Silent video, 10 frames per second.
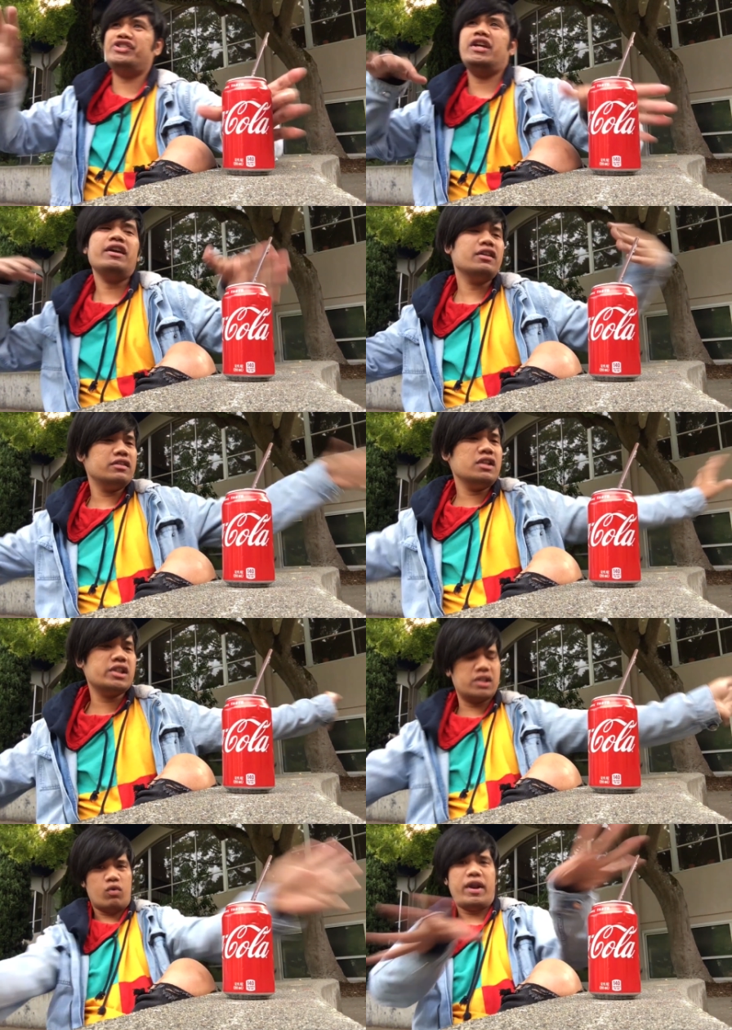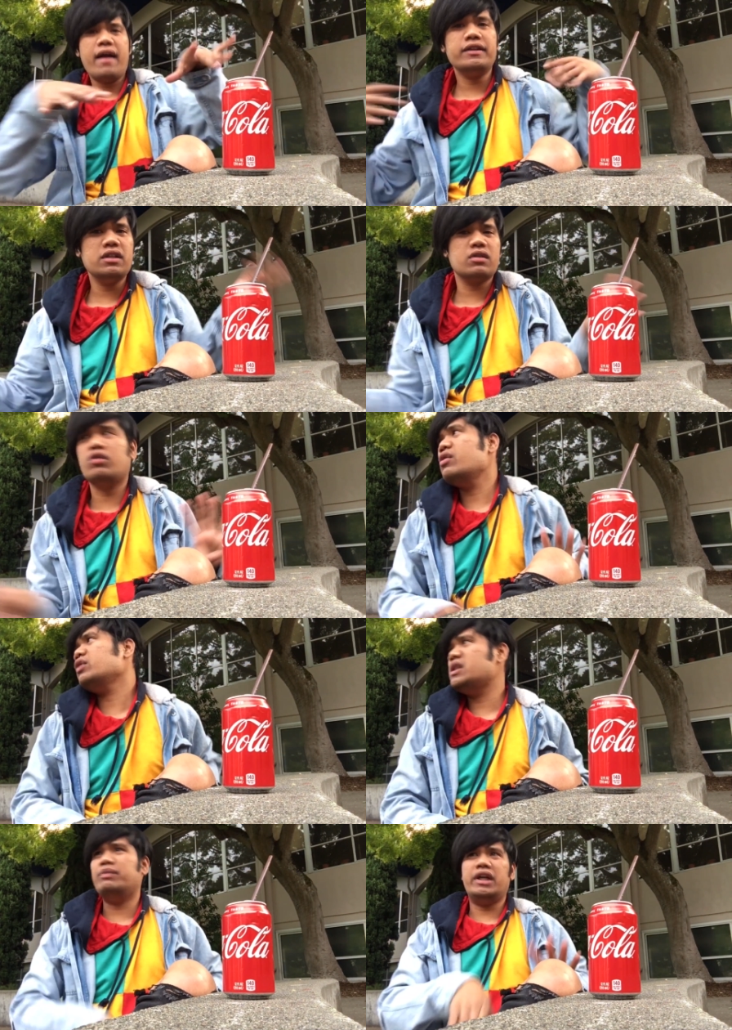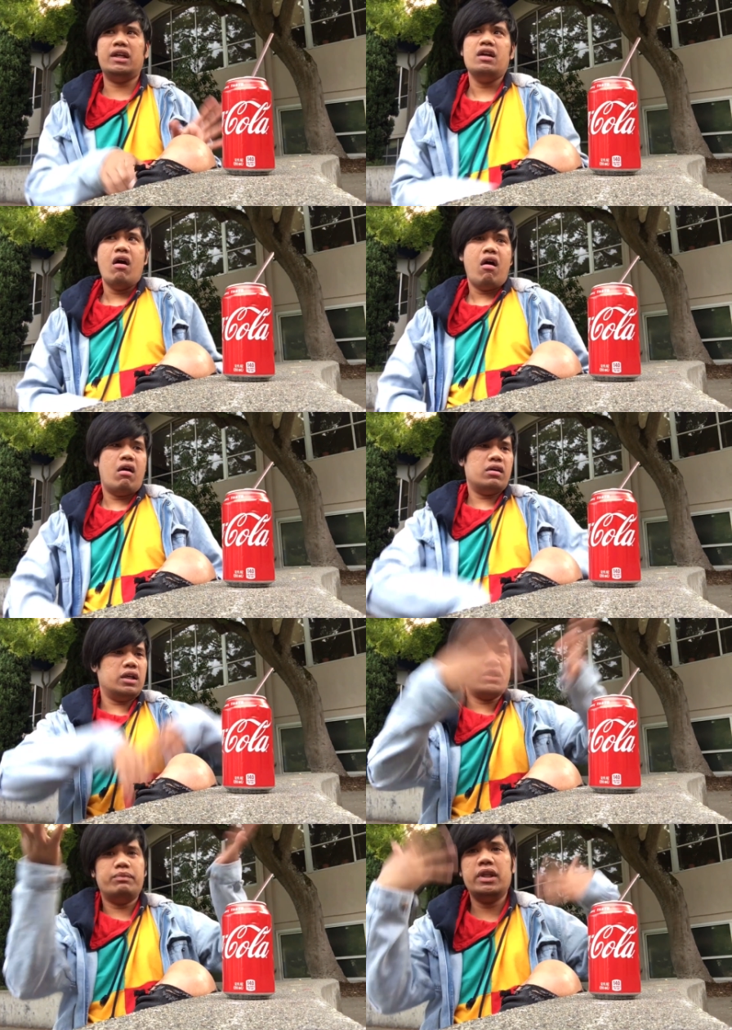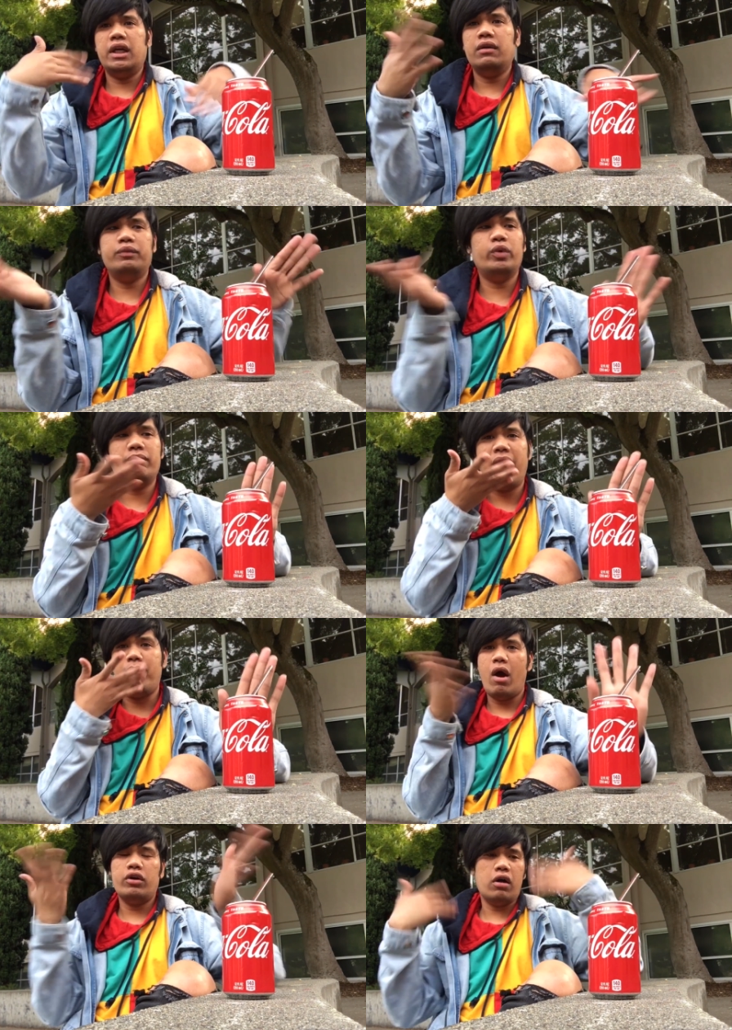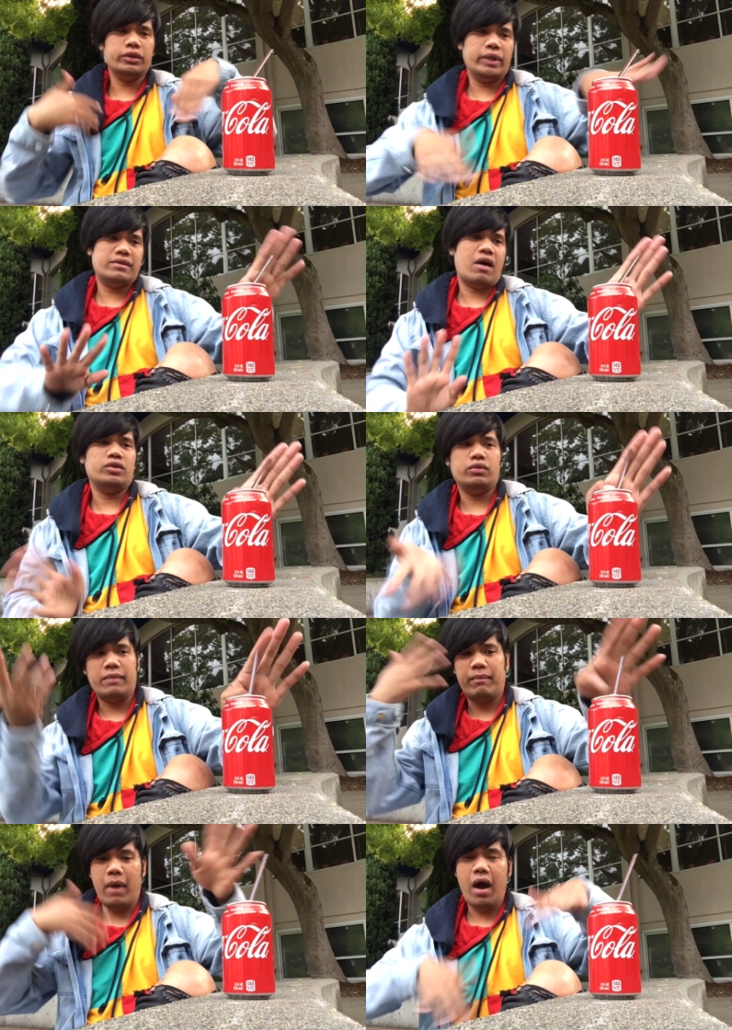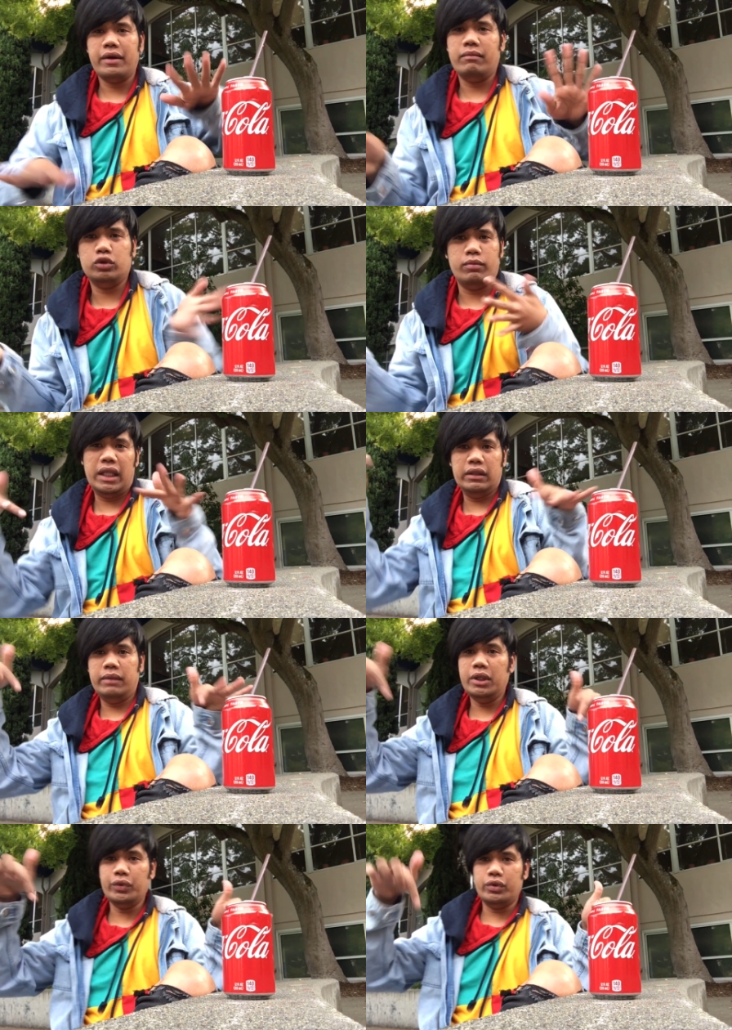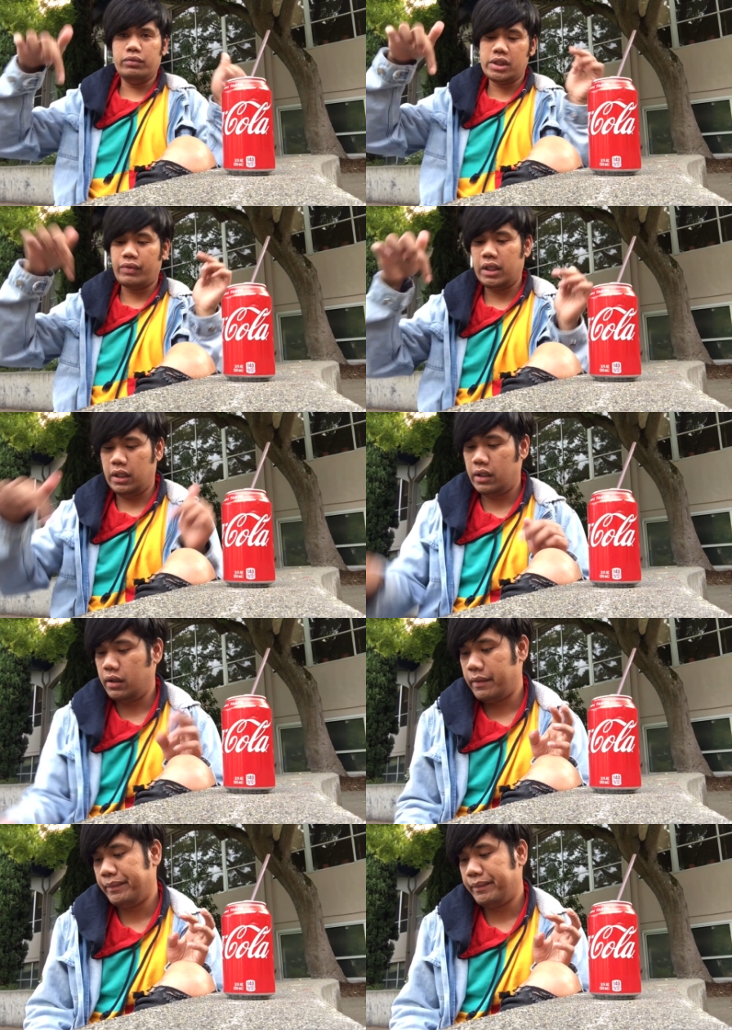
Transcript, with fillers: shit, this soda, this coke is play, is play with my mouth all the way down to my bottom, to my living rooms right here.